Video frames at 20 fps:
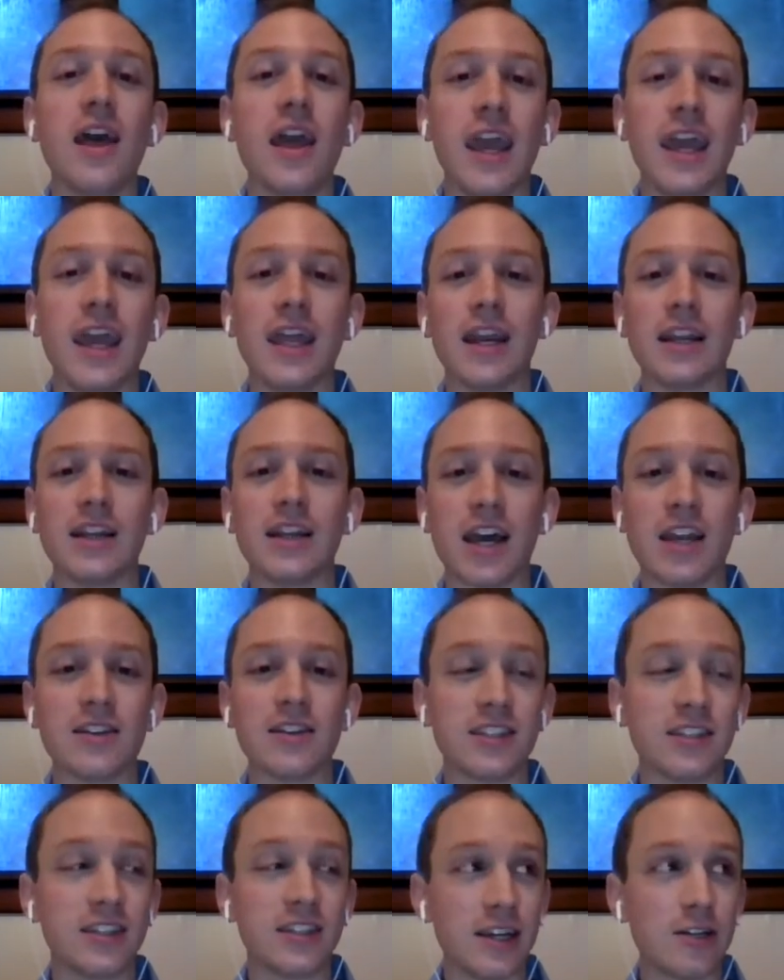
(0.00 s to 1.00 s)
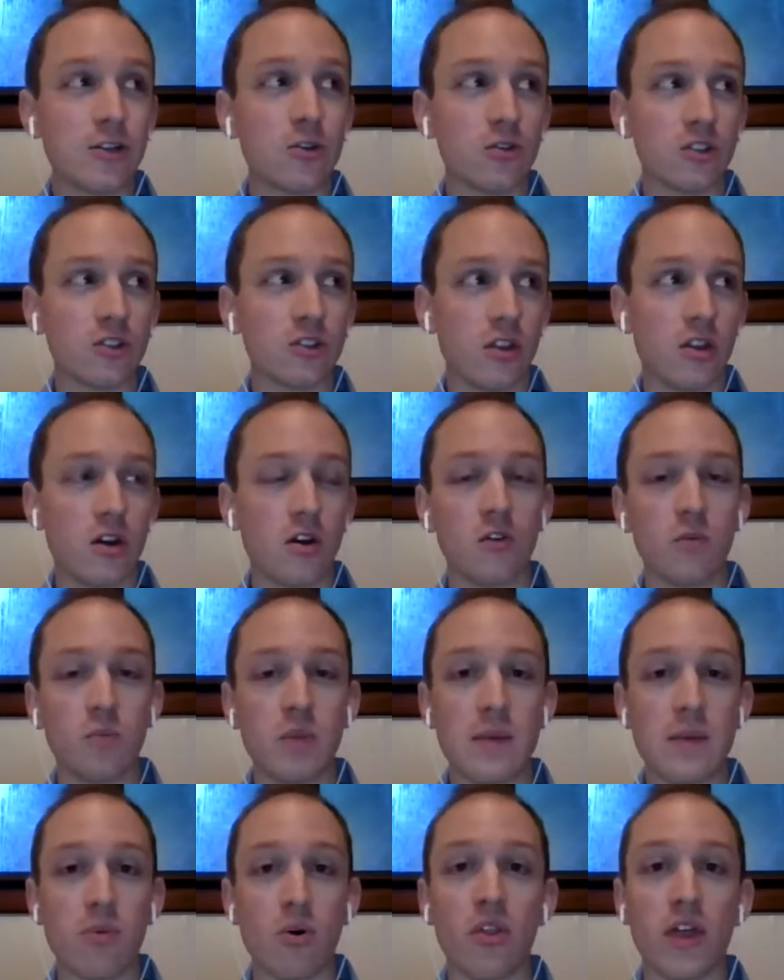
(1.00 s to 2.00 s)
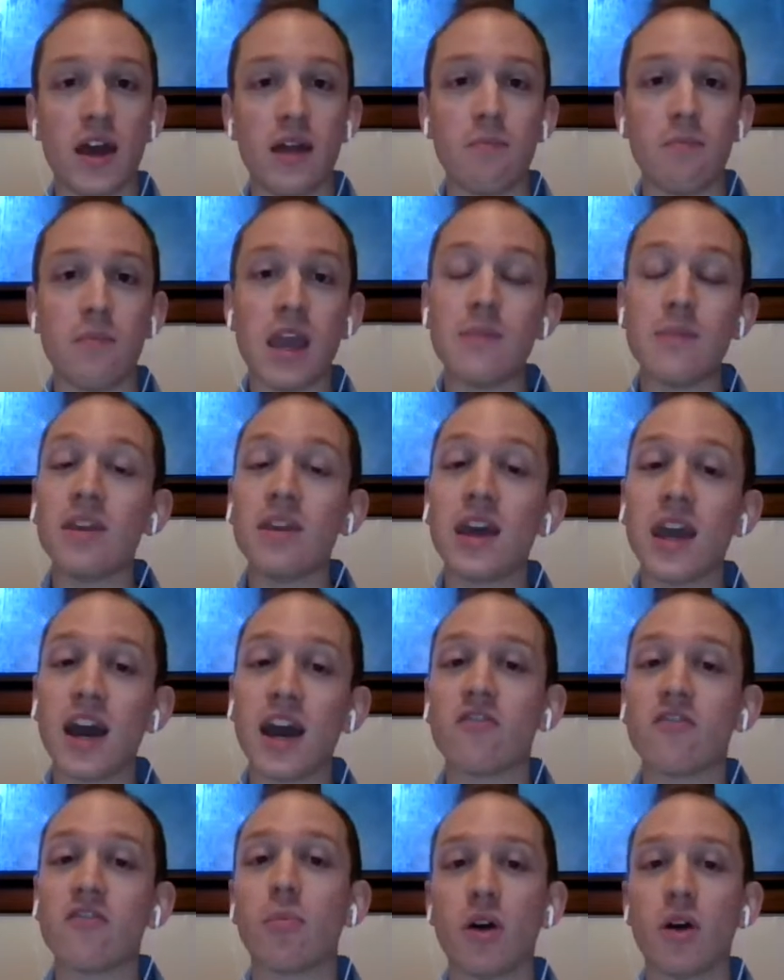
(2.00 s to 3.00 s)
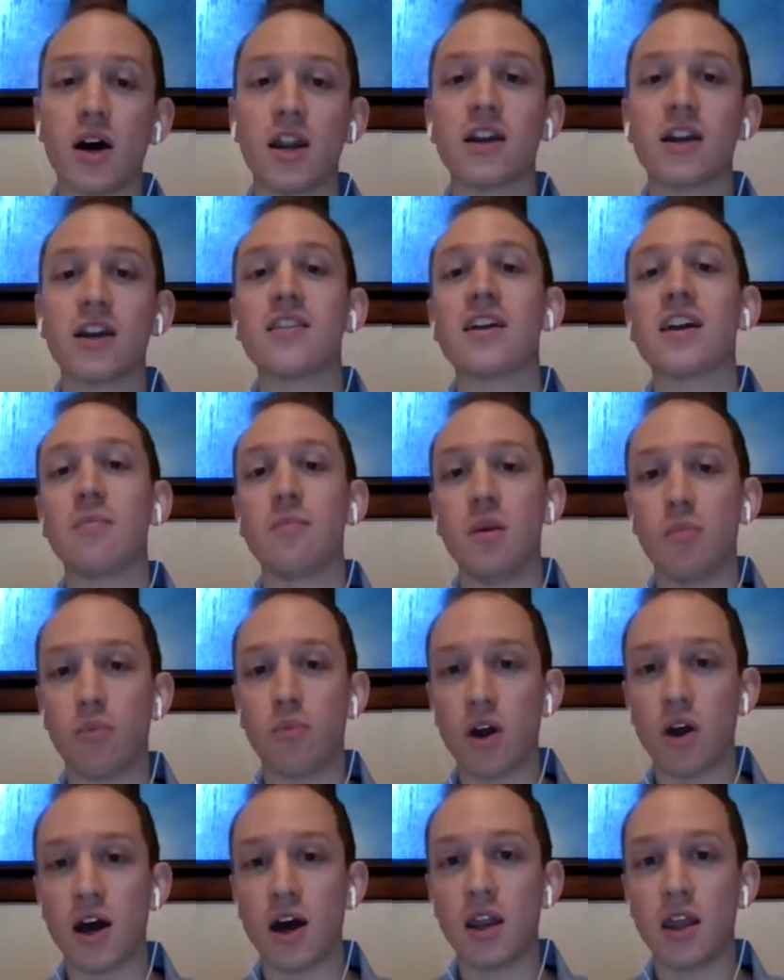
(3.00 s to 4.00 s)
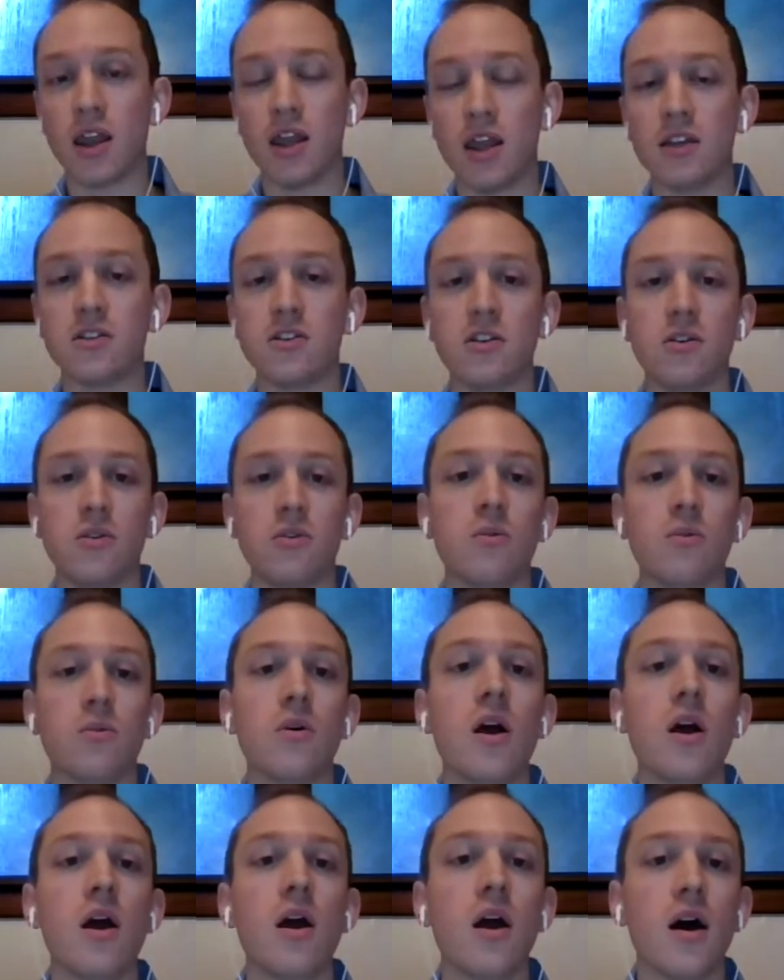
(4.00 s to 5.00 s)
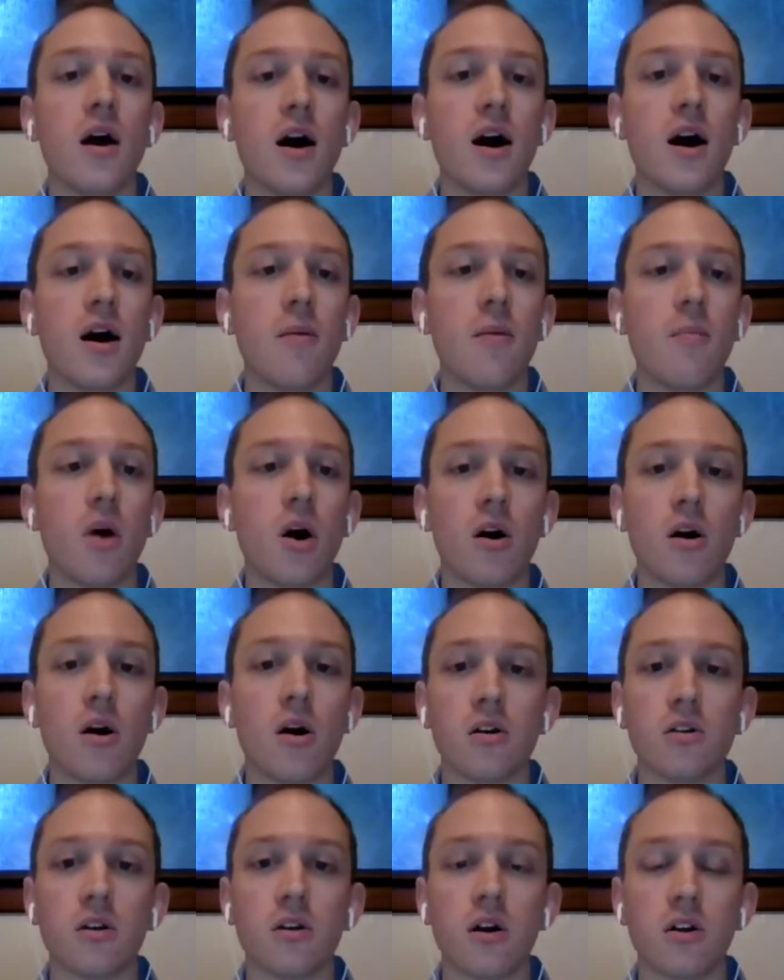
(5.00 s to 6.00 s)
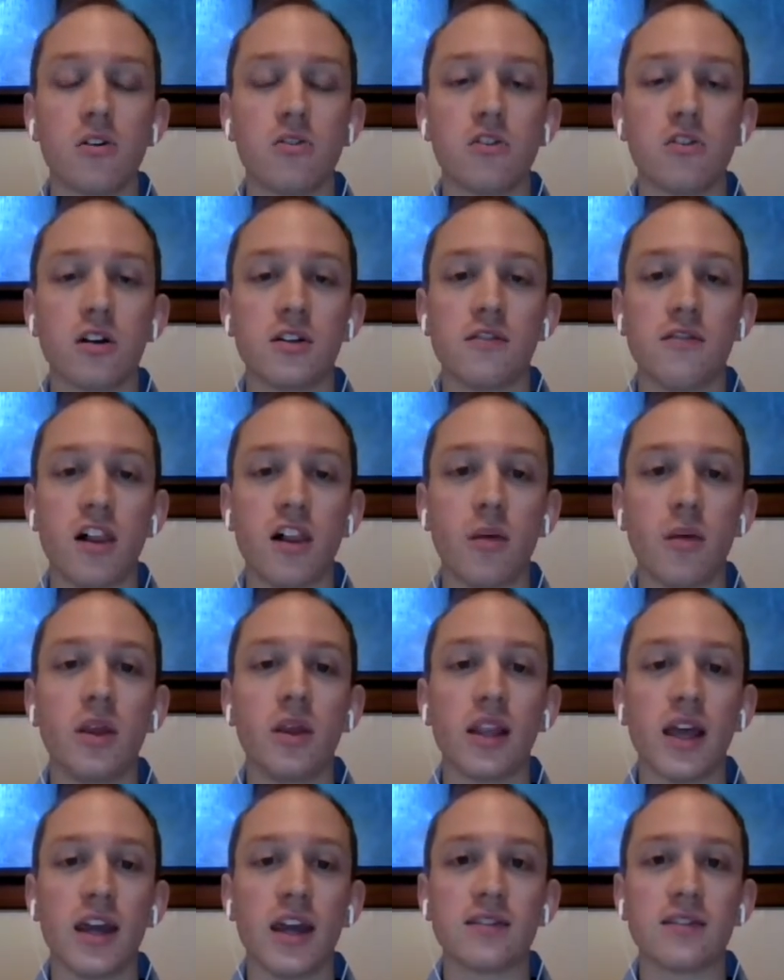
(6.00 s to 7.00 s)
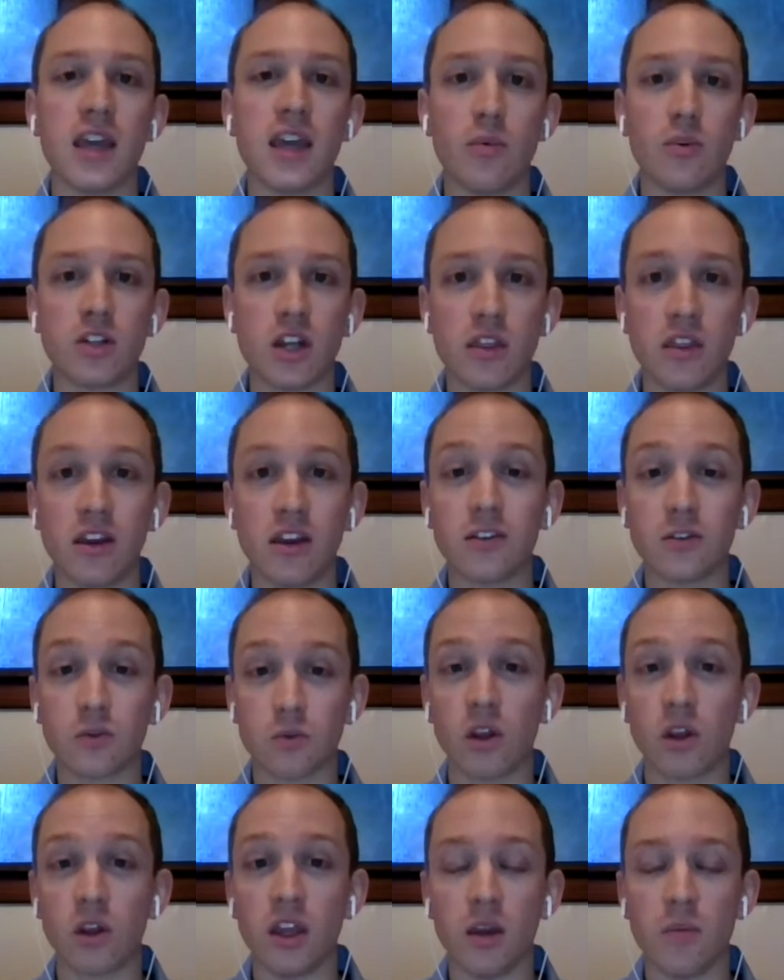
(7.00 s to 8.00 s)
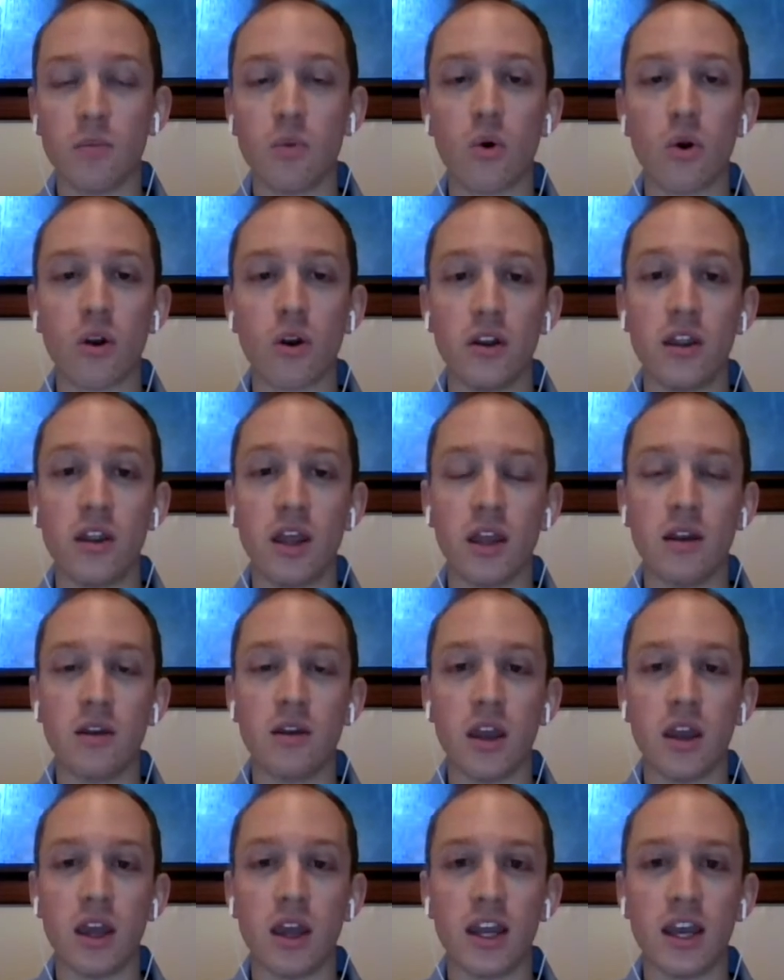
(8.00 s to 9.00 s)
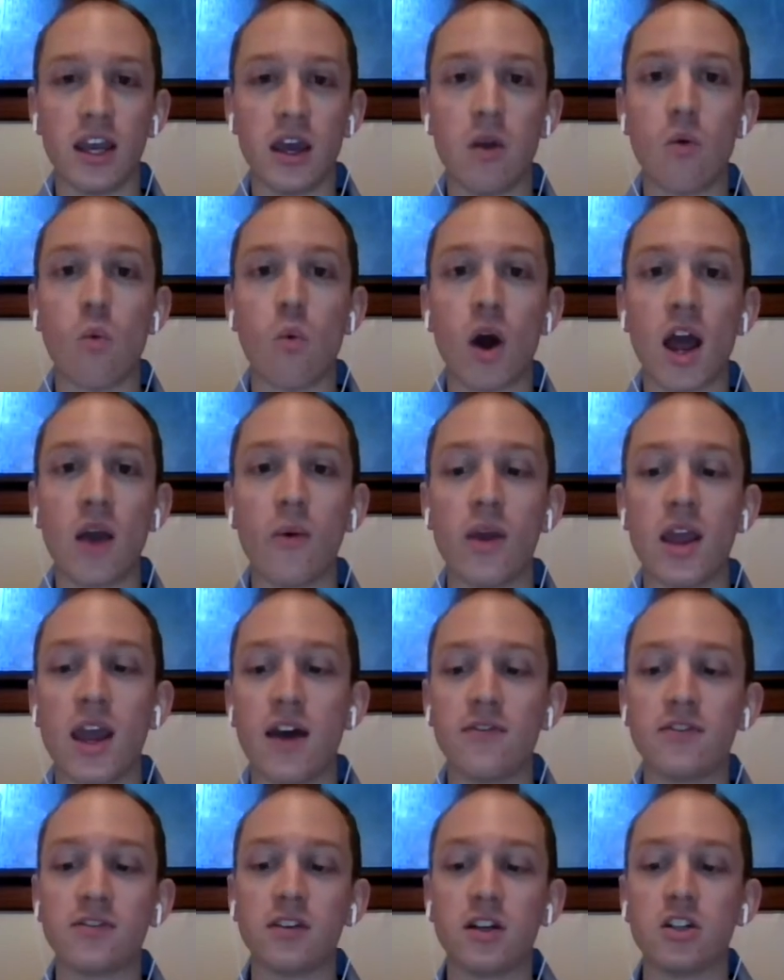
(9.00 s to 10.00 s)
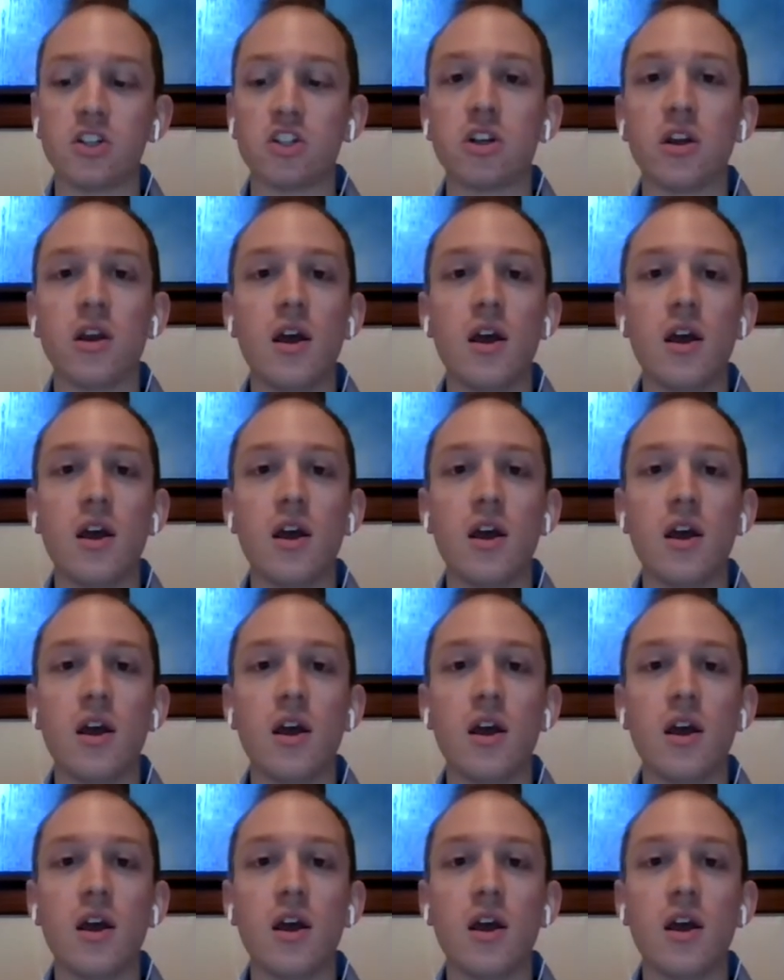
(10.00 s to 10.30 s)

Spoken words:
it kind of signals to those people that maybe they have a product that can be brought into our drug development landscape, which I think is really important, and again, why we have such